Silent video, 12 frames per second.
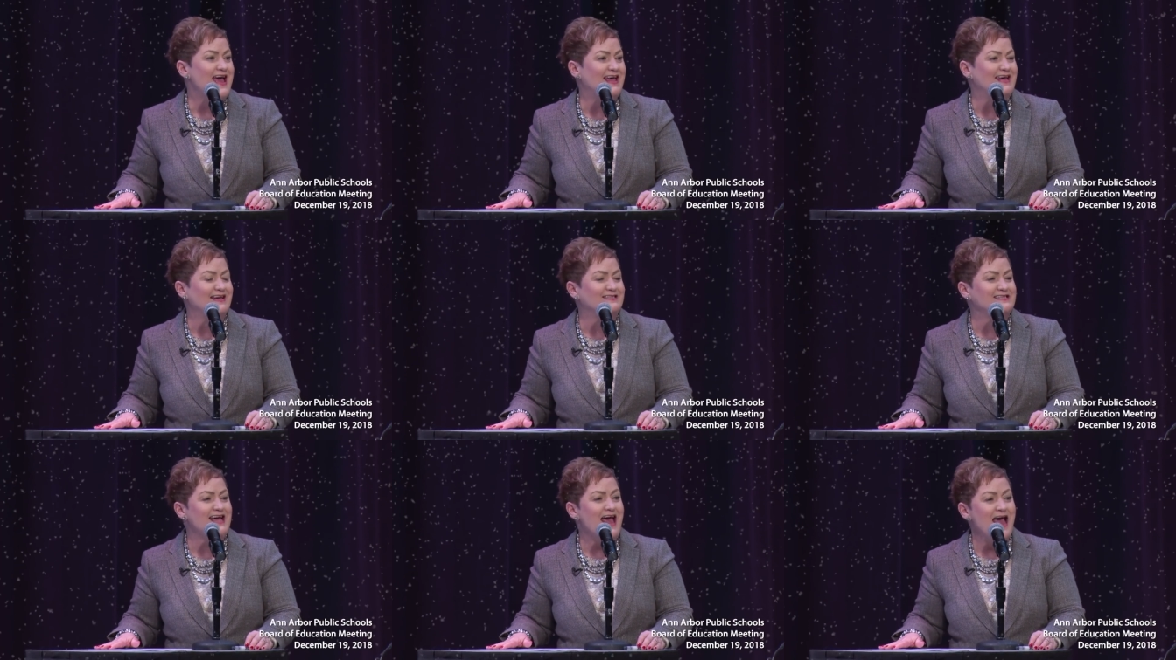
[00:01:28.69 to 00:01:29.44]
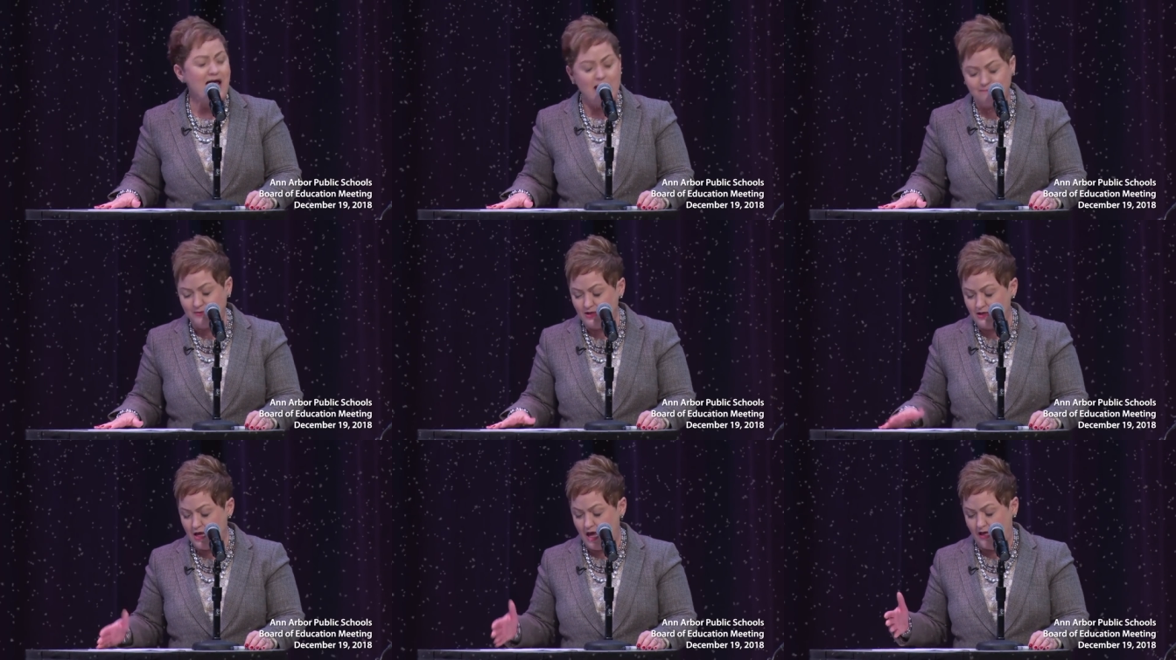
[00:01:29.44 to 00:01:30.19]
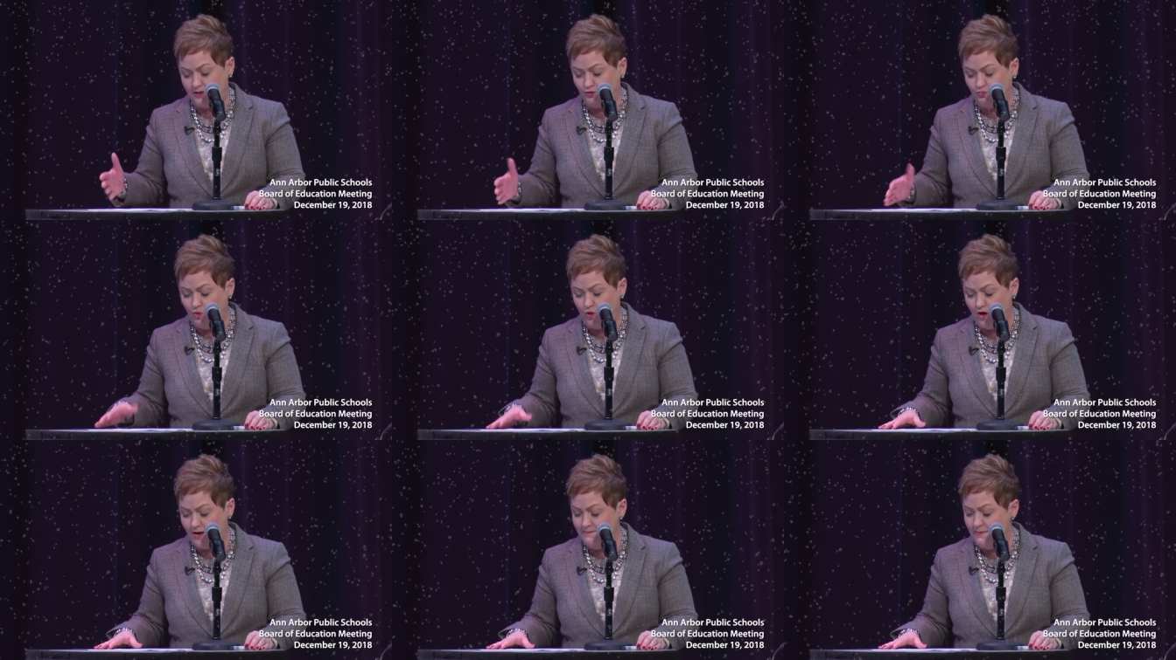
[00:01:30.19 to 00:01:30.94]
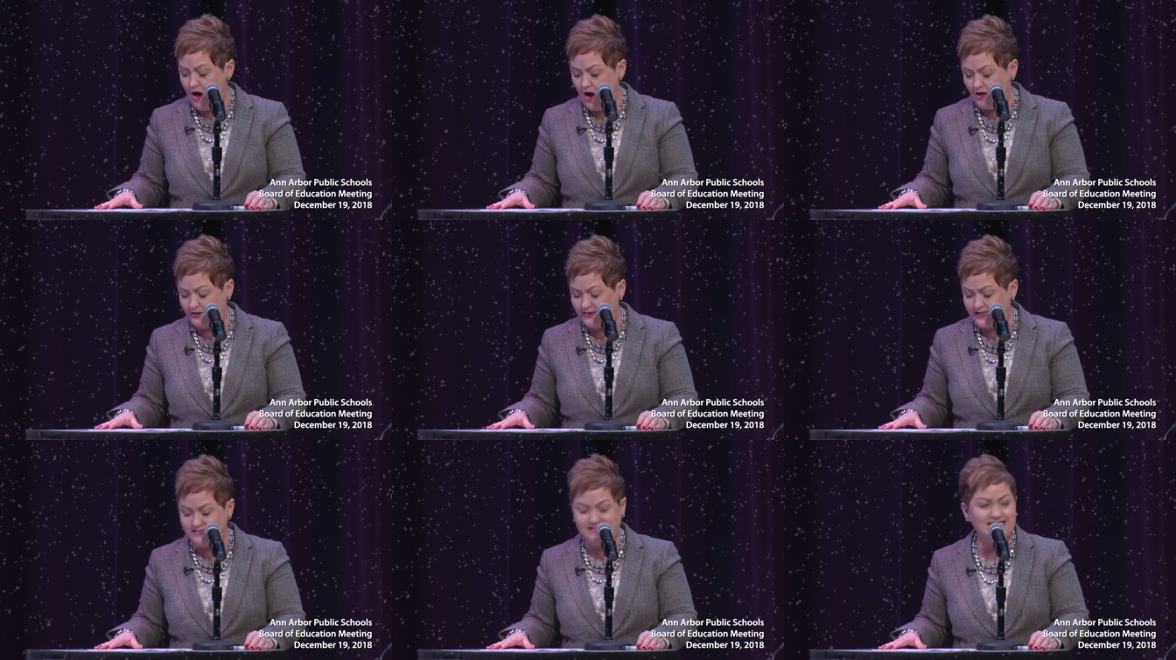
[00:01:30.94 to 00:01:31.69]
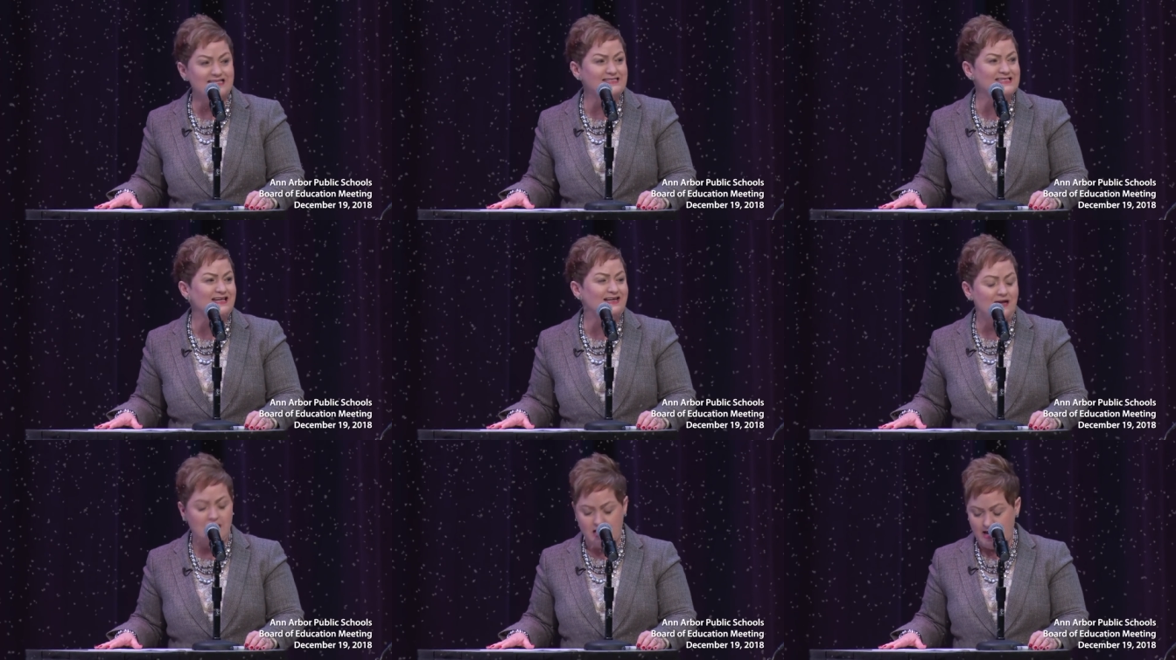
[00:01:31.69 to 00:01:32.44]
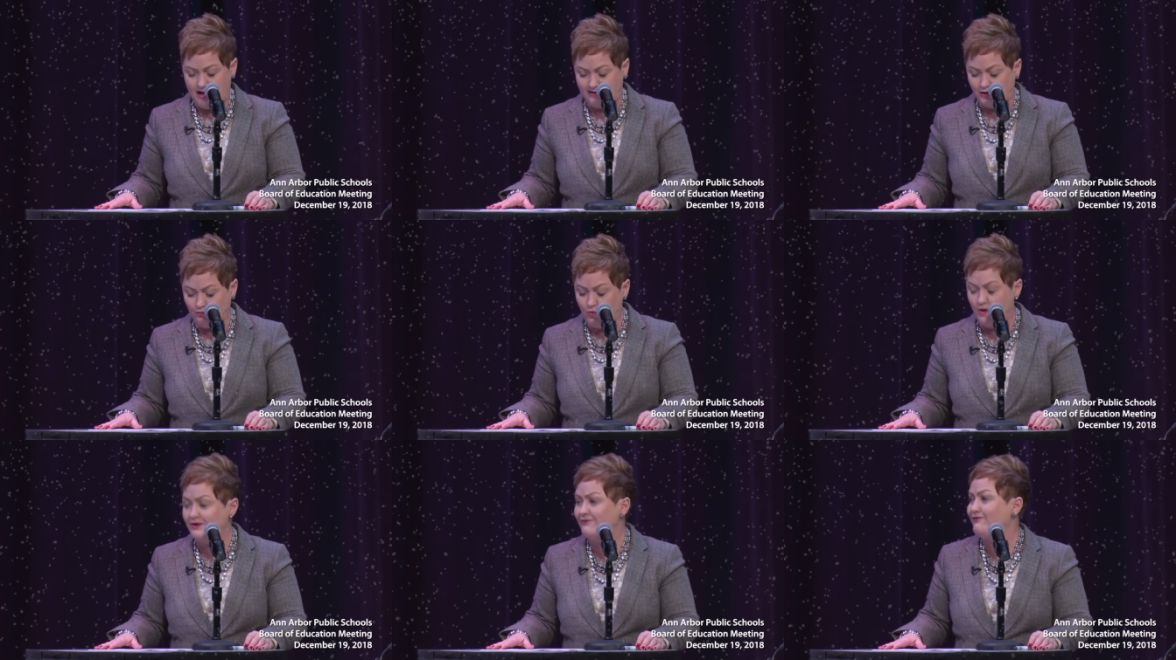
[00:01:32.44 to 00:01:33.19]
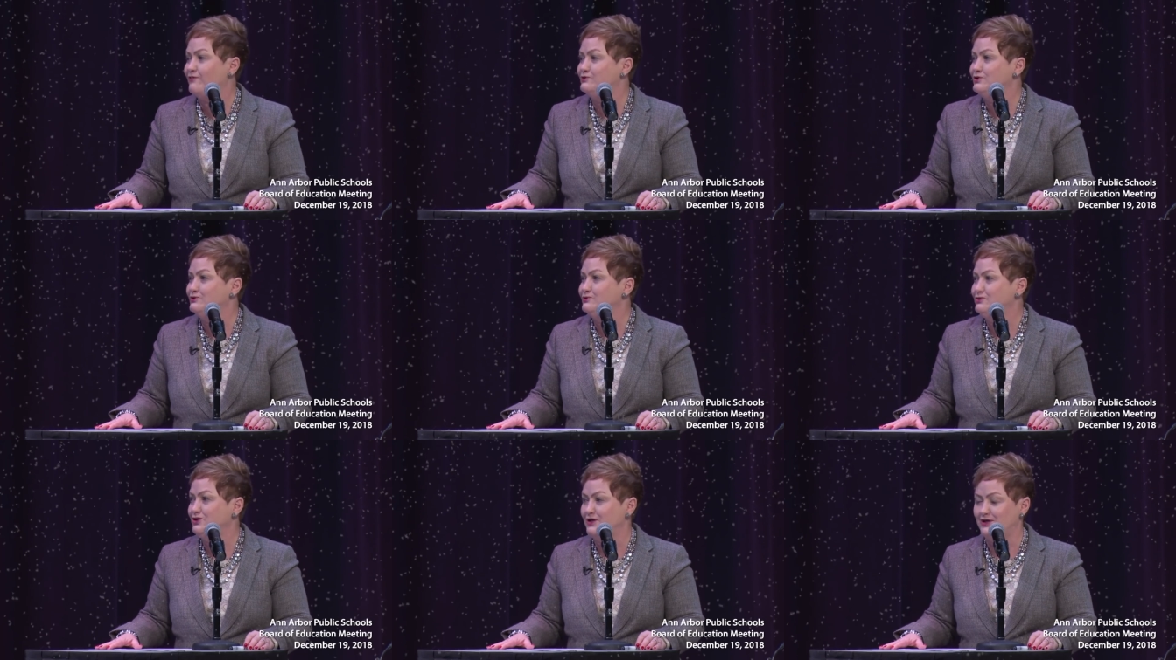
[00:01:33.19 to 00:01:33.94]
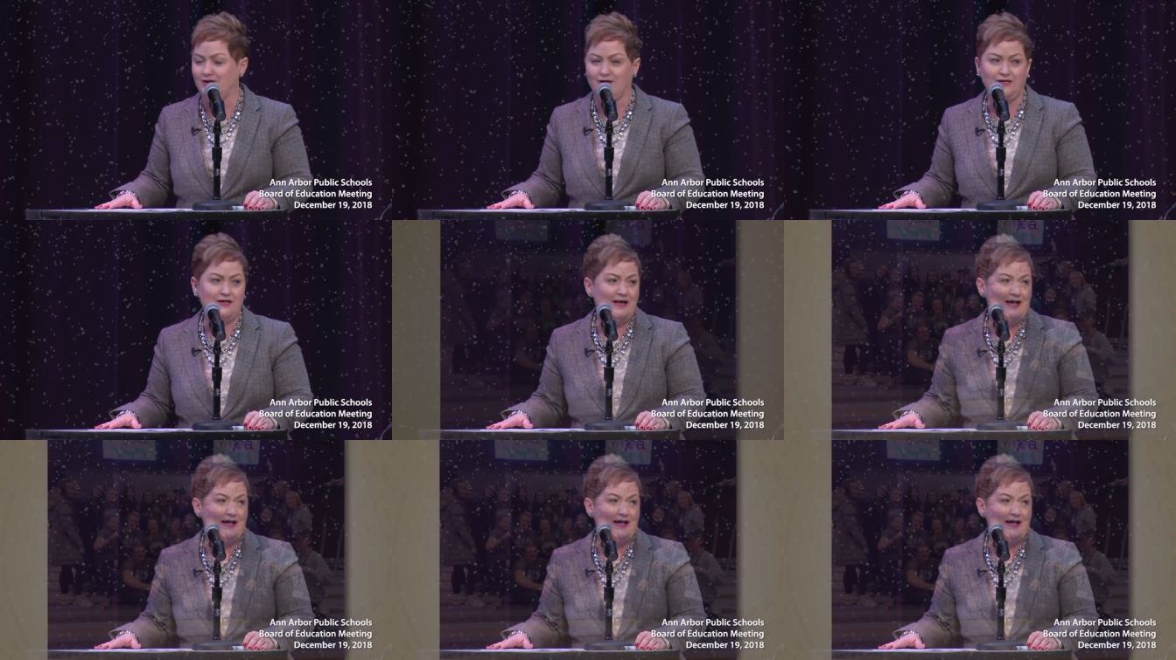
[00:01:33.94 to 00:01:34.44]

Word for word: and happy and warm holiday season and a wonderful new year.